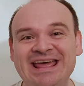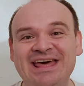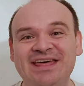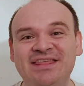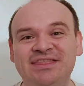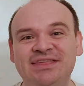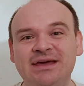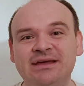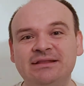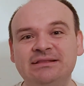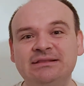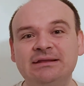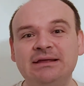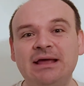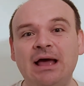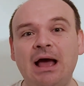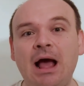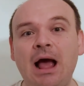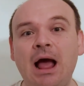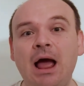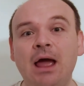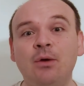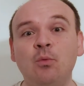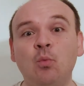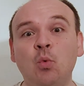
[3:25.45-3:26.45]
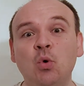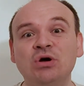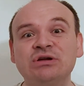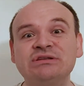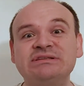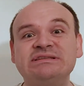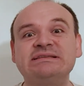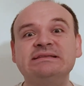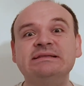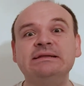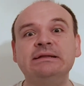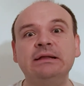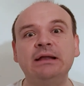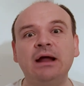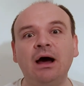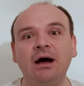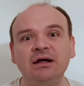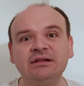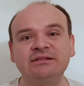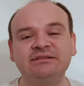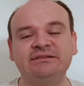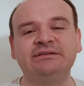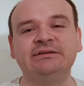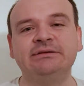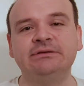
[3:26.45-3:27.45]
that I was
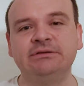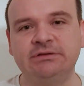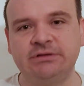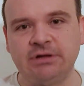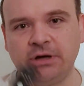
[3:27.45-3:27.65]
not